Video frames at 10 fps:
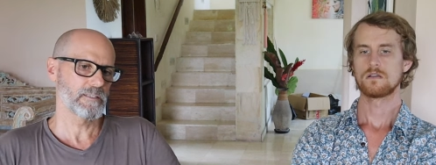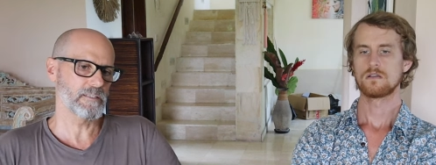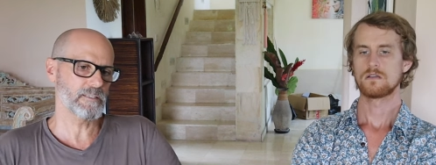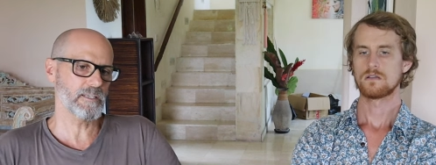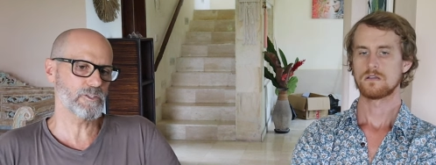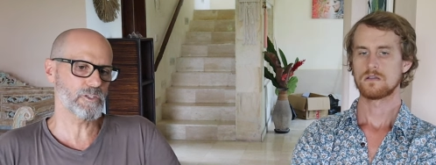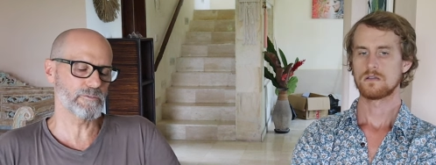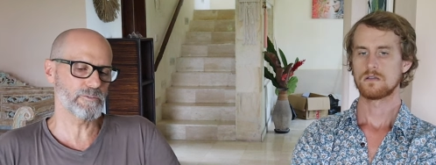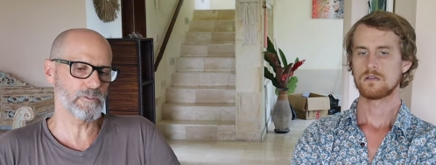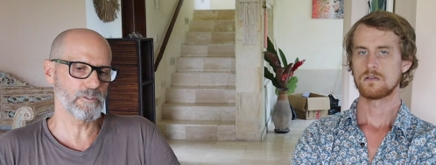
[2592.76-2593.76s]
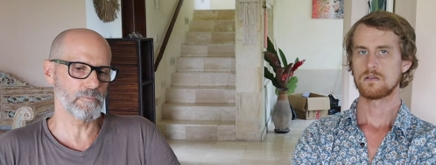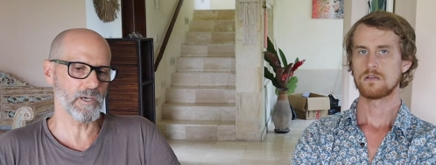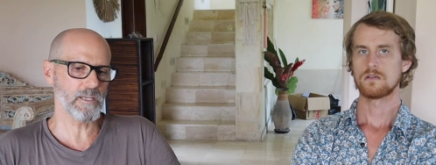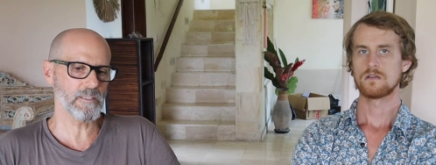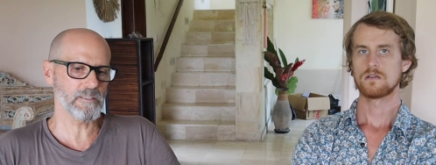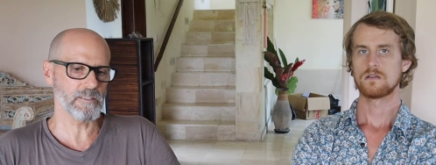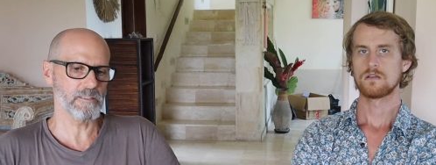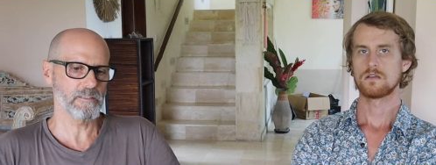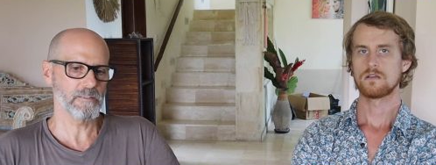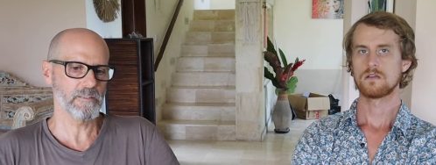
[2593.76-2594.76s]
Speaker 1: intention for humanity.
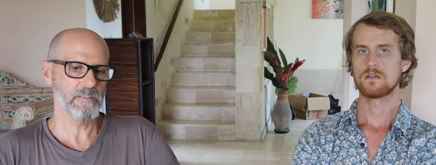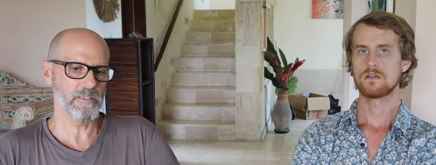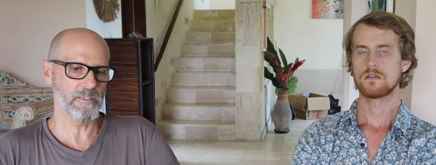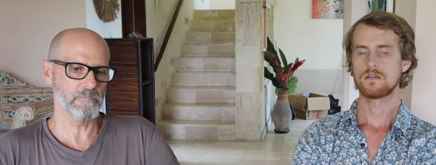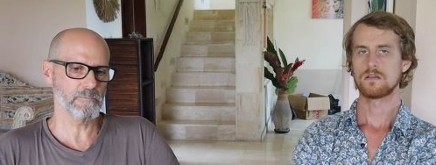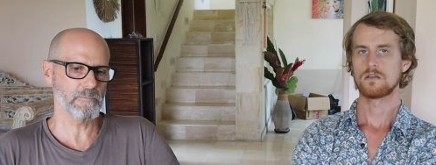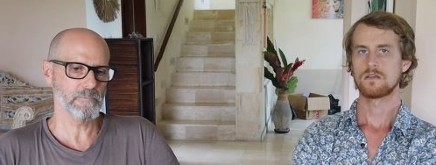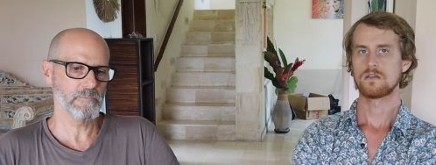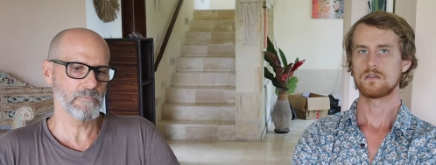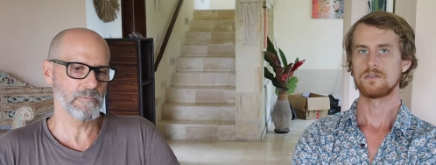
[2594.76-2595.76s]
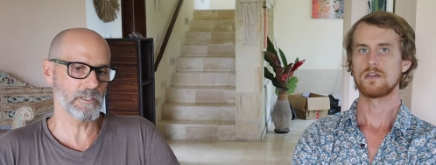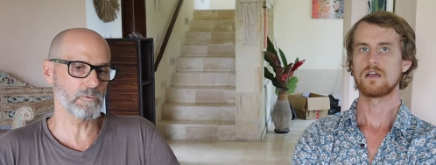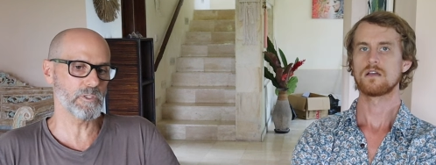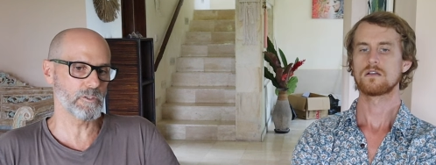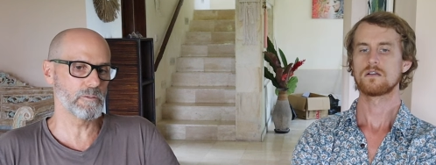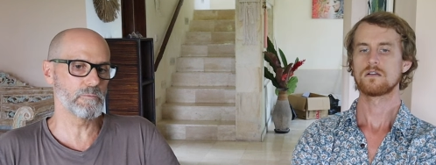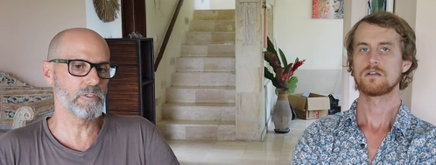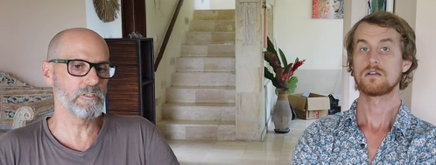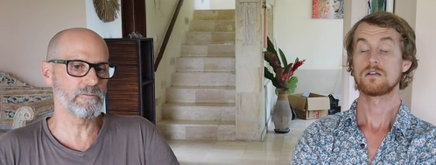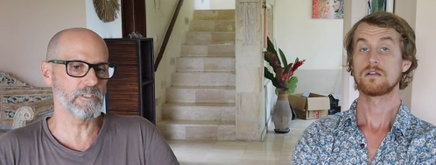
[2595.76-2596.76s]
Um, yeah, we do
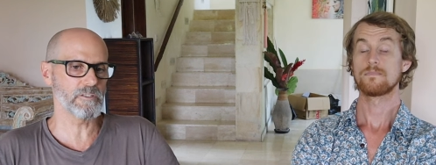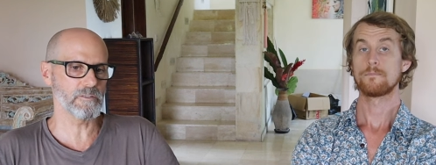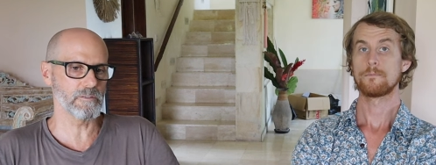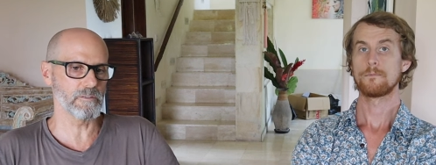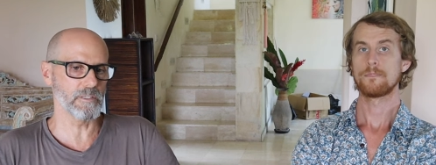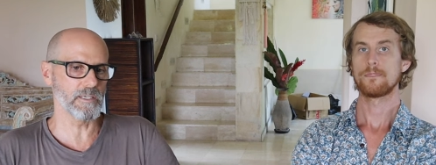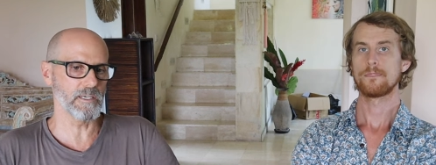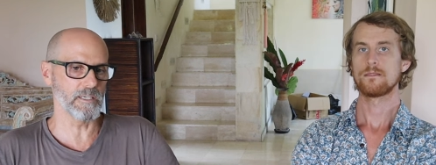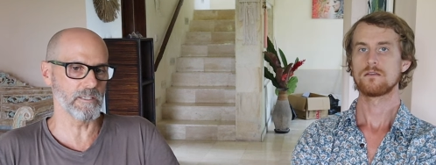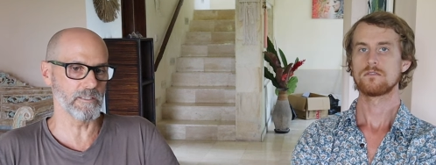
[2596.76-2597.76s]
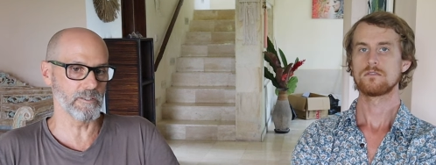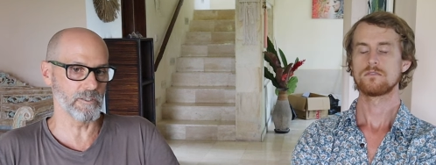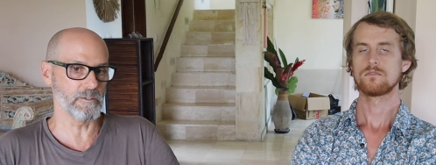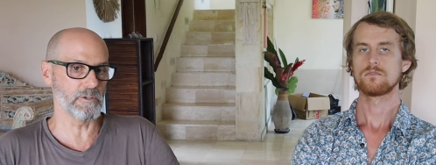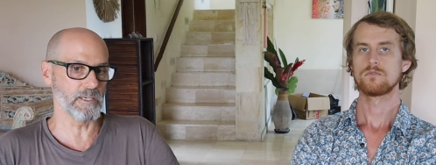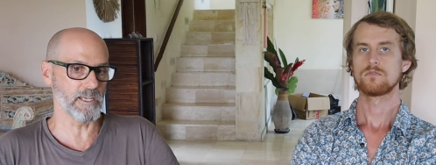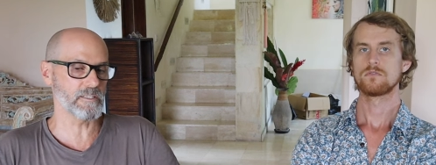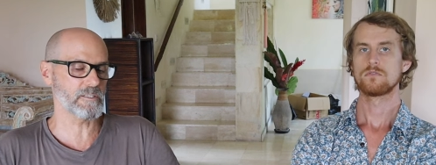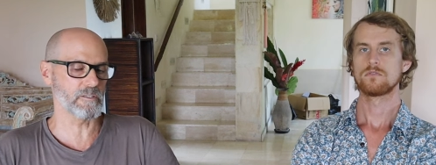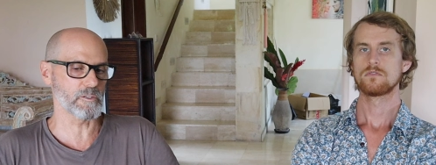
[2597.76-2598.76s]
move into and a
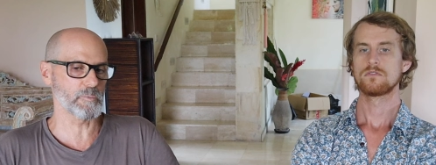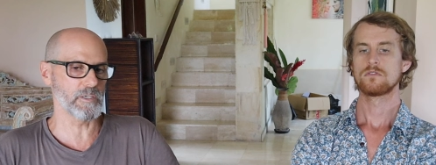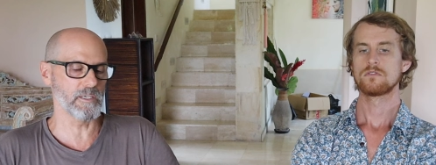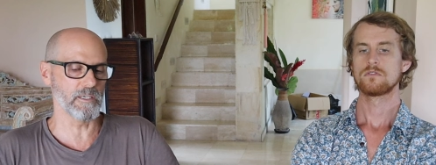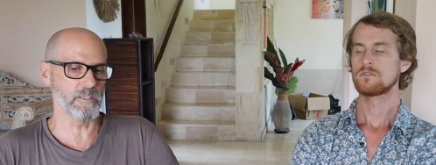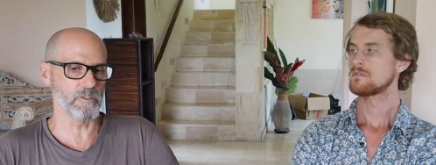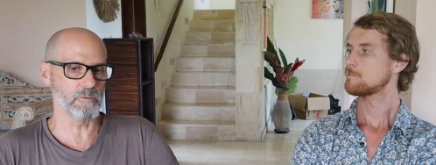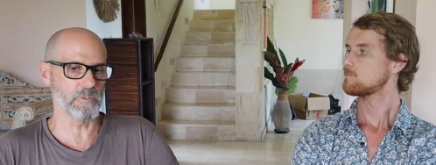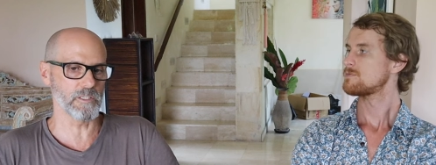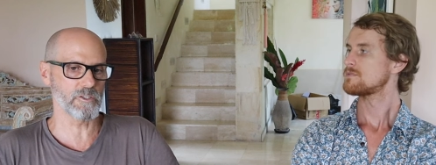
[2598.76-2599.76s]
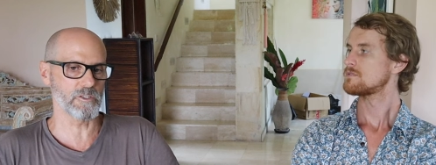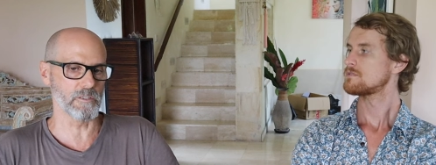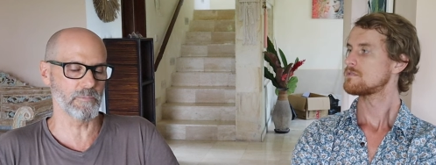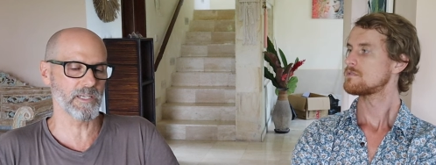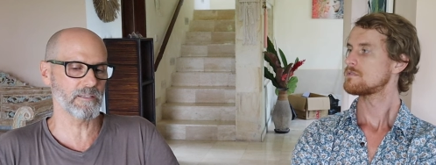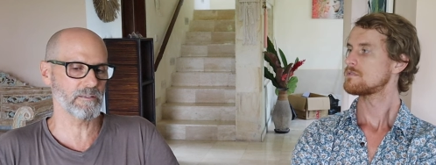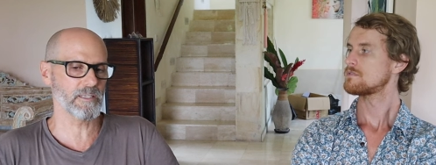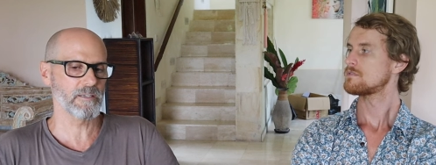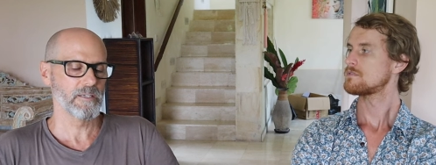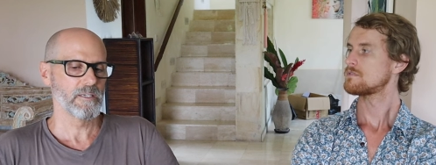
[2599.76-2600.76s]
renaissance period in human history. But I
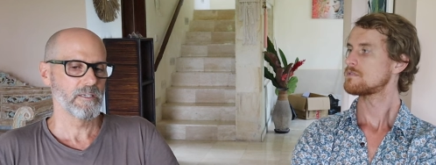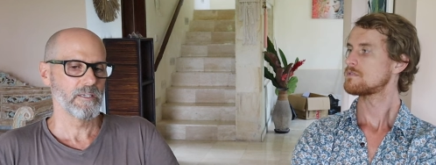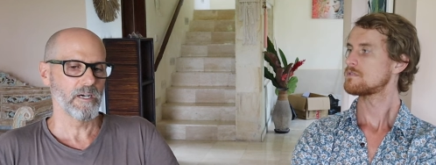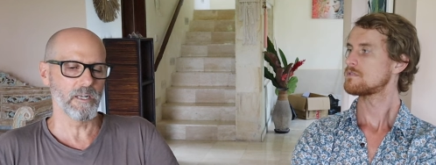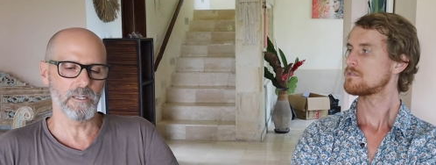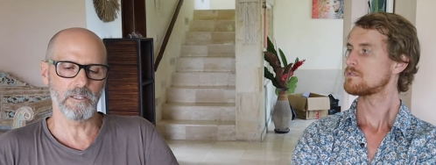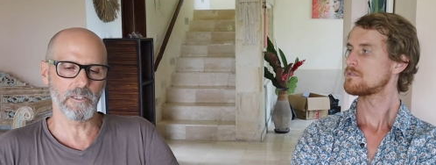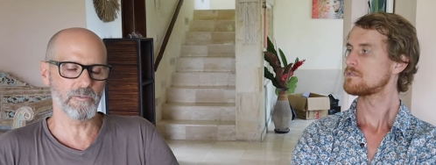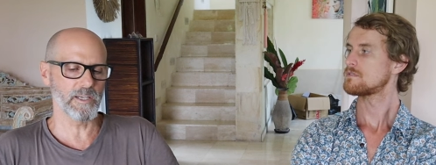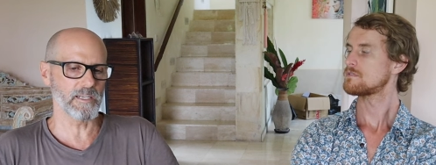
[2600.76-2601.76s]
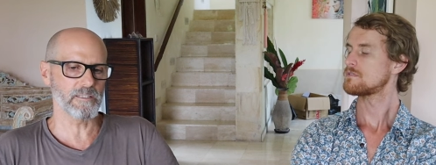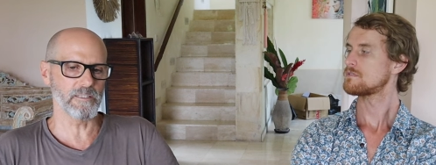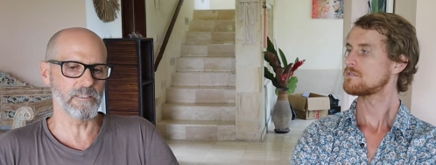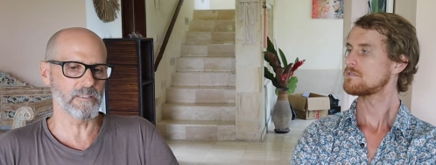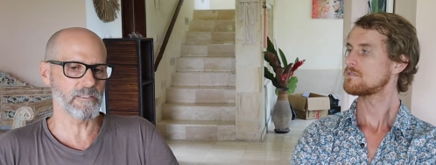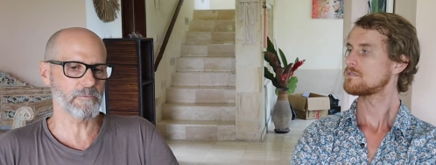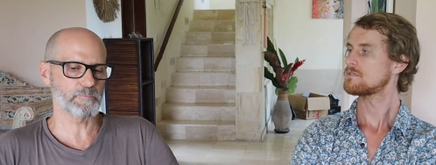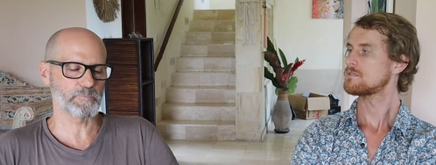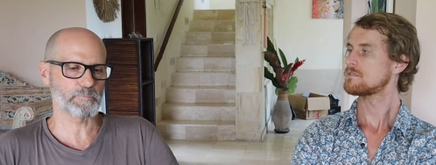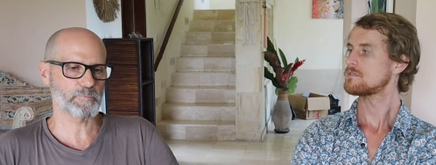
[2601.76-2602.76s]
think a lot of that is
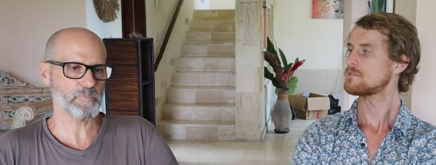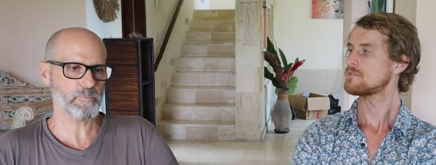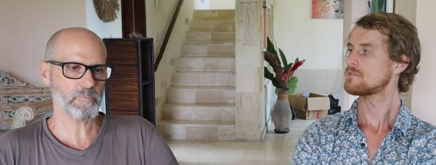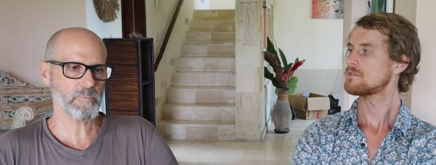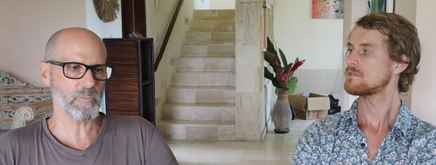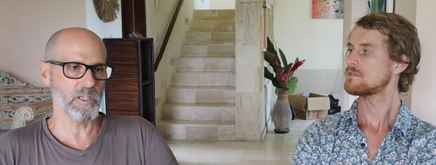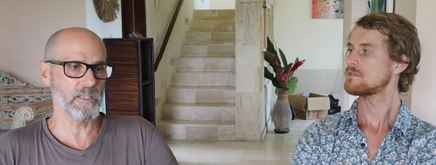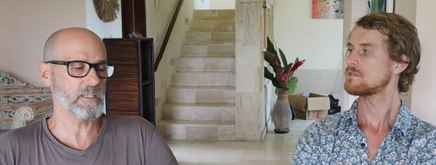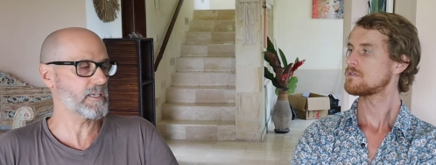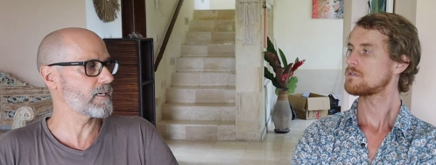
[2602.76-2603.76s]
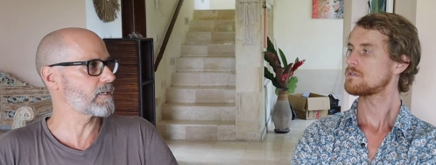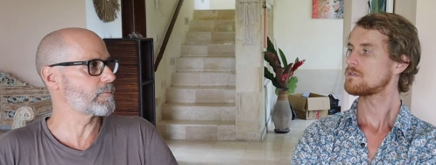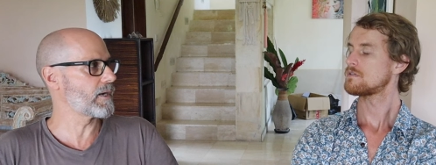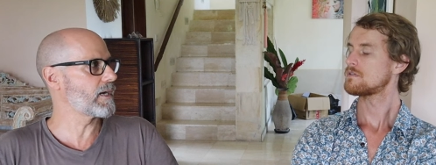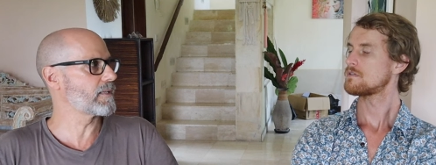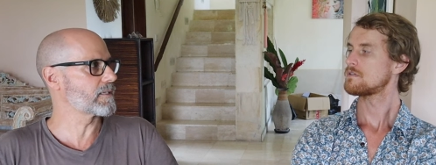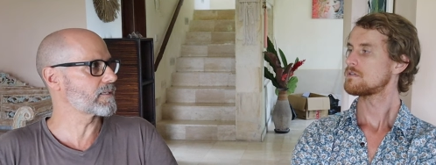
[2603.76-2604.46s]
indicated by the